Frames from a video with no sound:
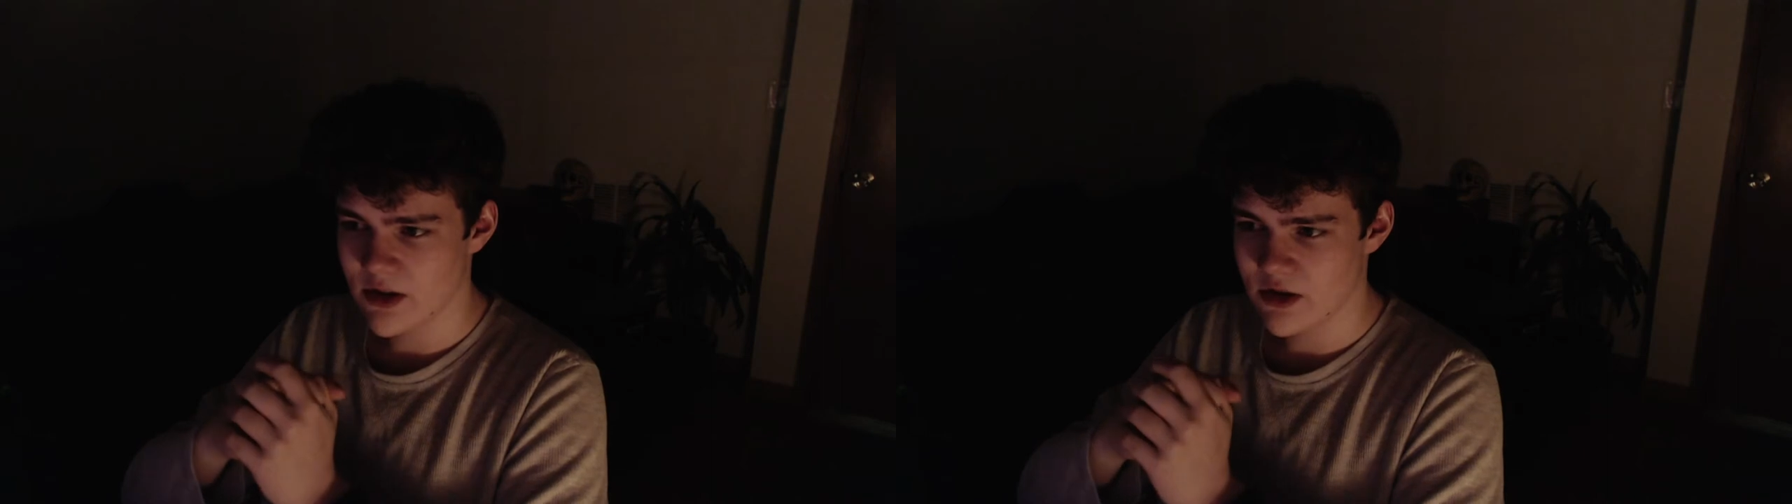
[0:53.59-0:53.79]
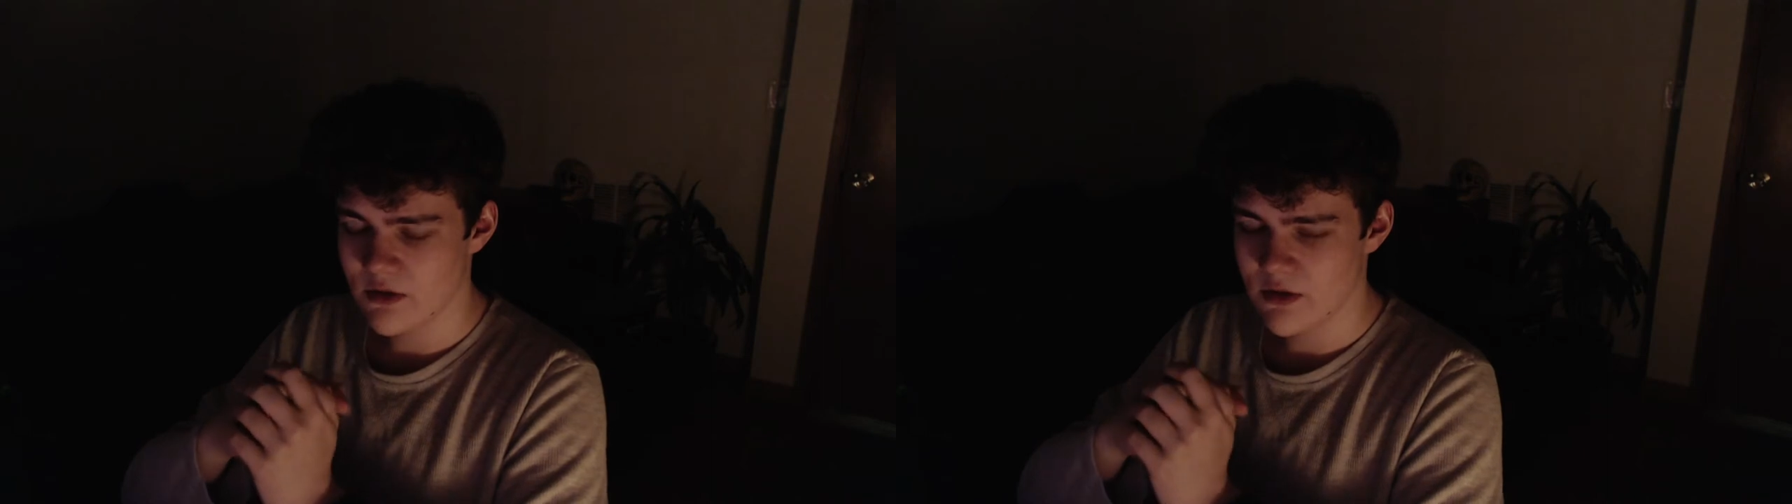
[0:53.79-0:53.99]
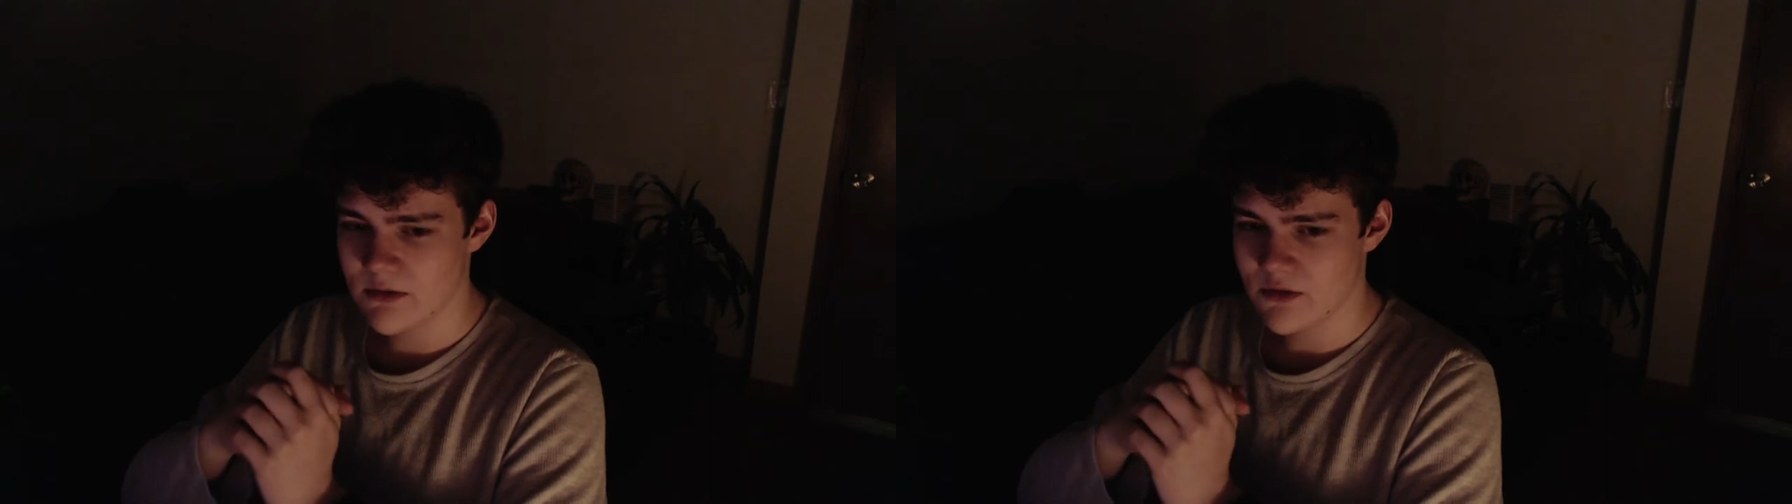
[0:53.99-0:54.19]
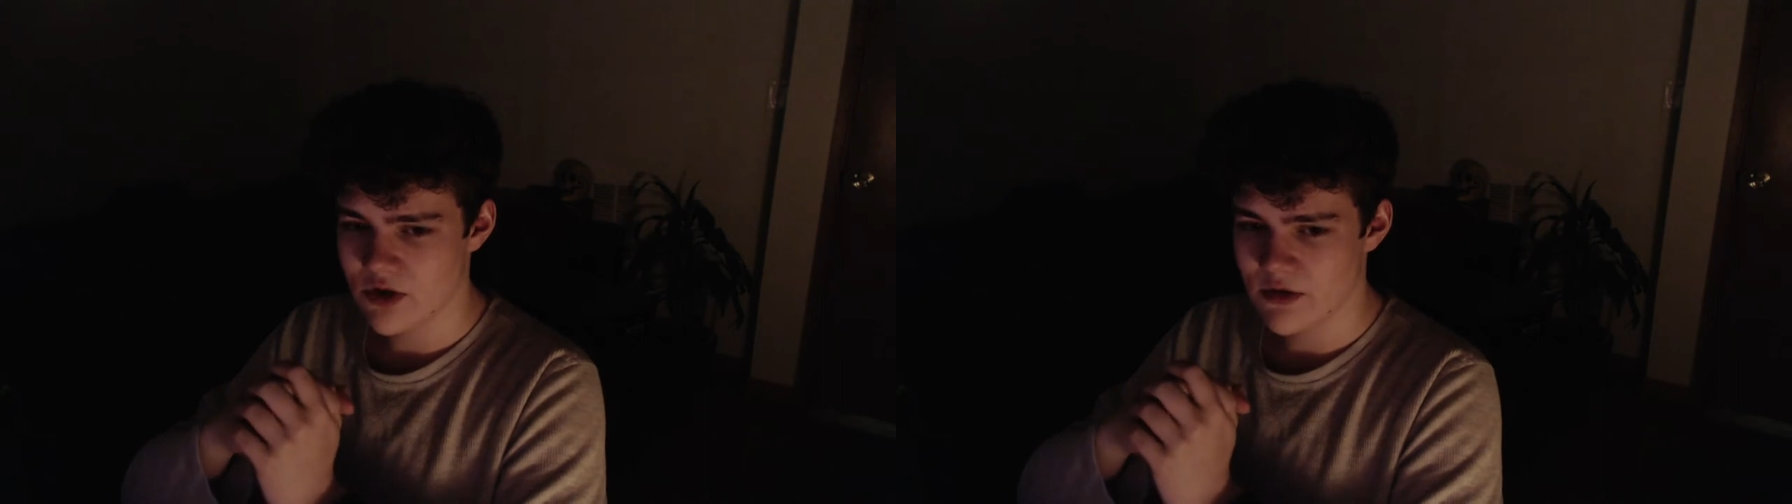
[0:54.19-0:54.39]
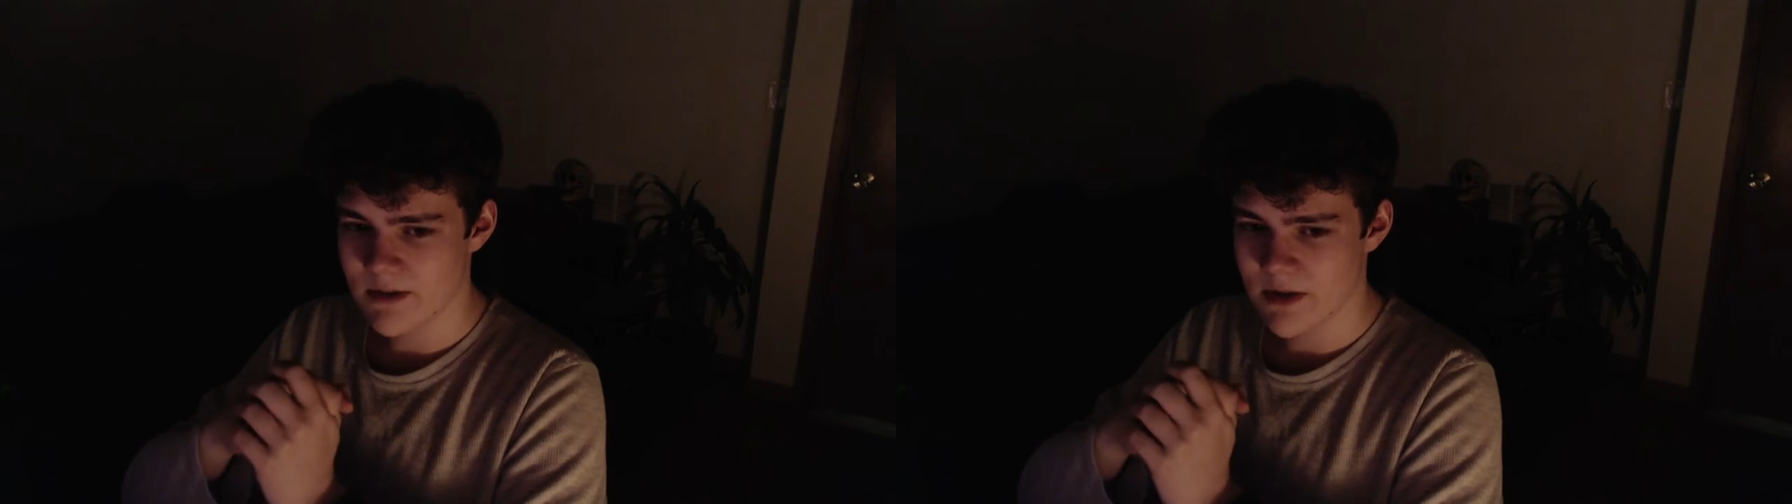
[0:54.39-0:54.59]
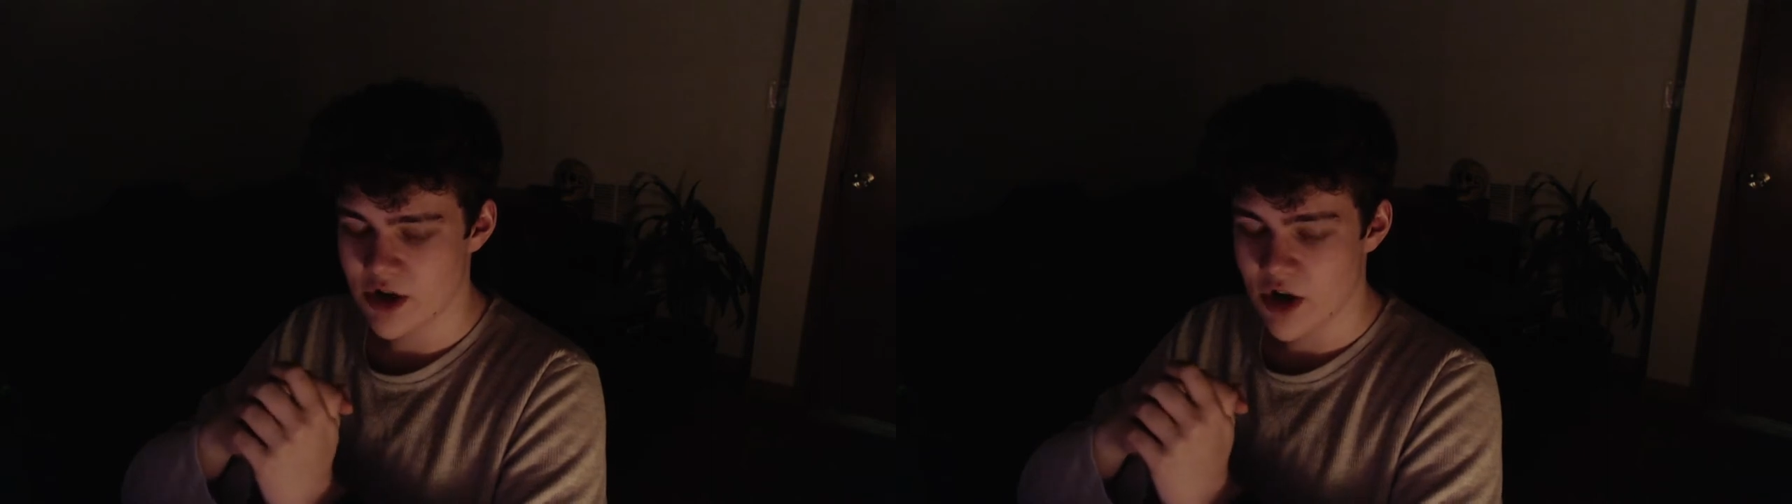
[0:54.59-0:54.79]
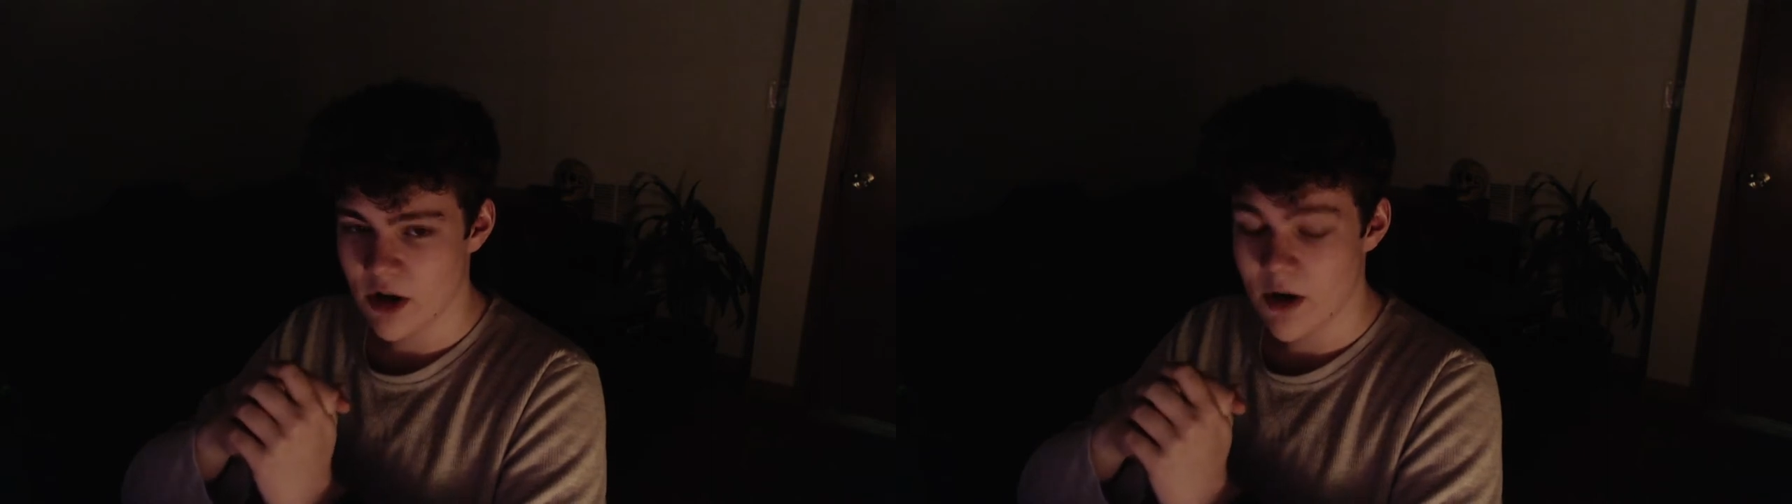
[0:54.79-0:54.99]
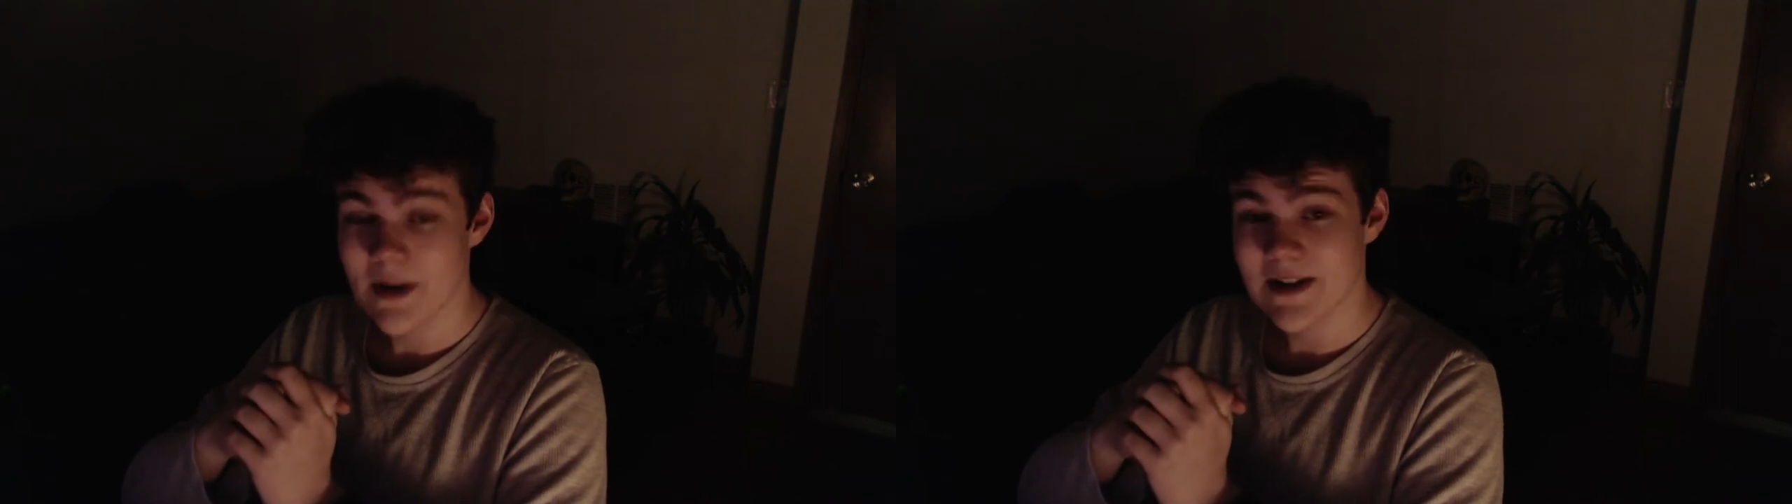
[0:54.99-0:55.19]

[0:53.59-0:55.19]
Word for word: to do with him choosing Manjaro.